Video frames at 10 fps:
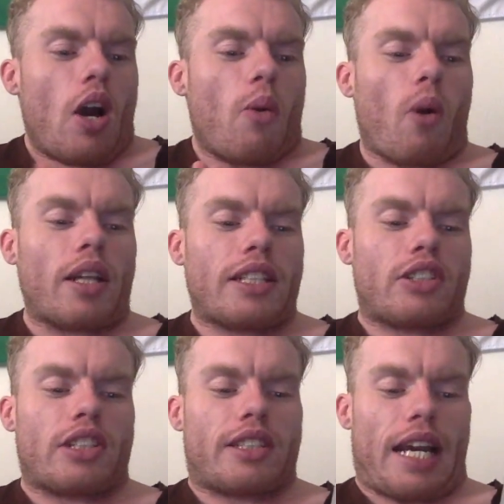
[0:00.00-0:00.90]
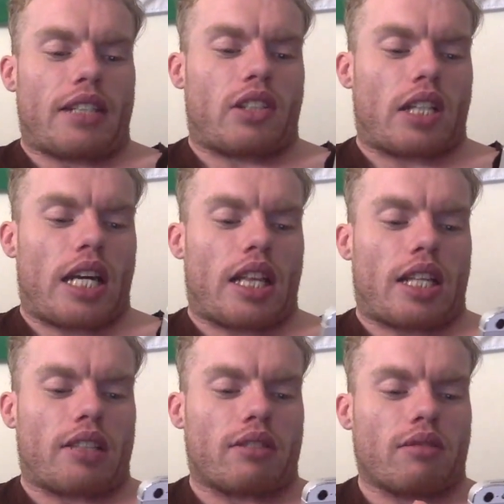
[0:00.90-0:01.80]
What is your stance on
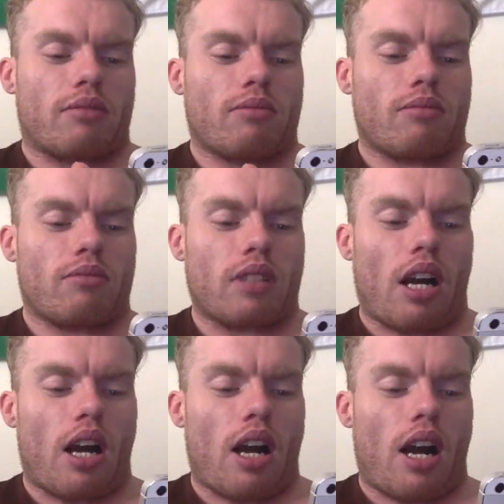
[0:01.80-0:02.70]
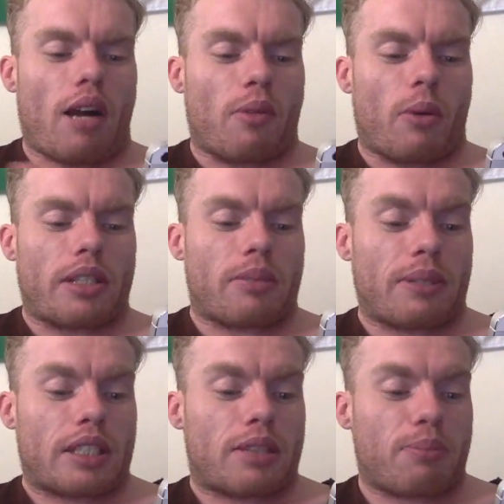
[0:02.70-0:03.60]
cuddling? I'm always a
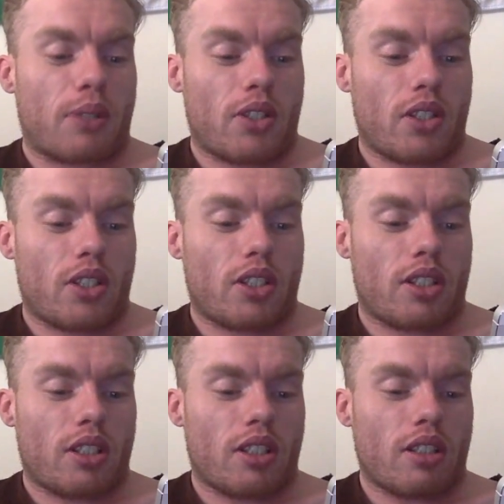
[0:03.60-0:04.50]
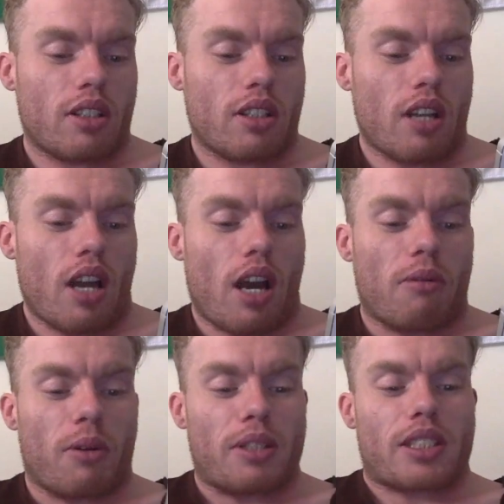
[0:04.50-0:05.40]
big spoon.
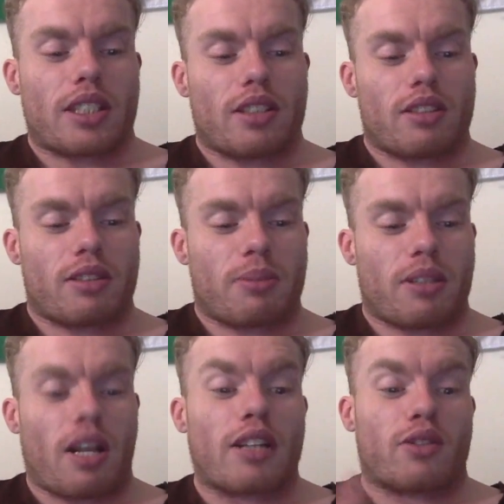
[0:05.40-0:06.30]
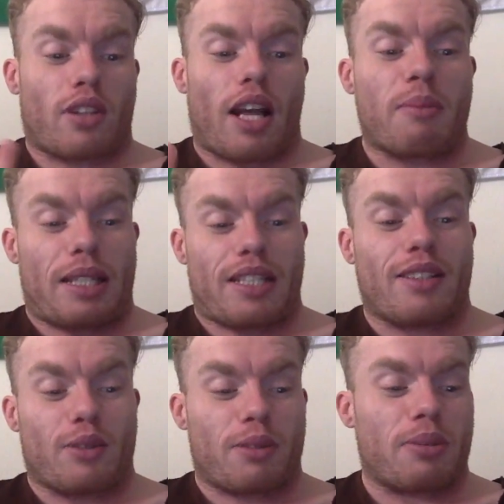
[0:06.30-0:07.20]
I'm always a little spoon. I do like being the
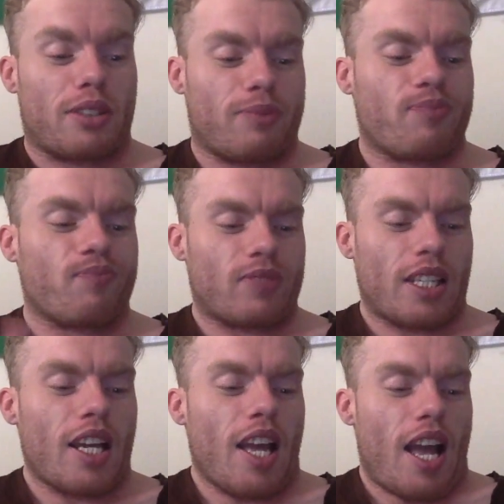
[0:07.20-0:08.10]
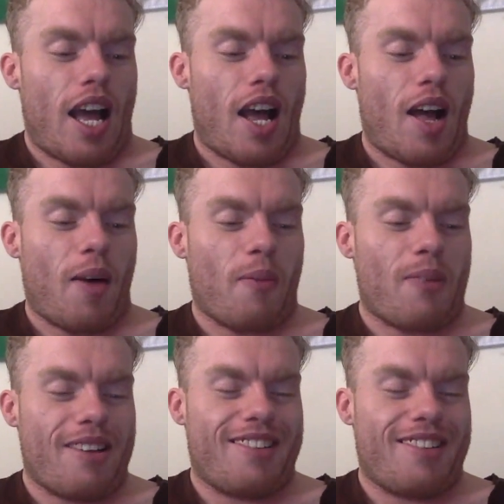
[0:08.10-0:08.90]
little spoon. Um,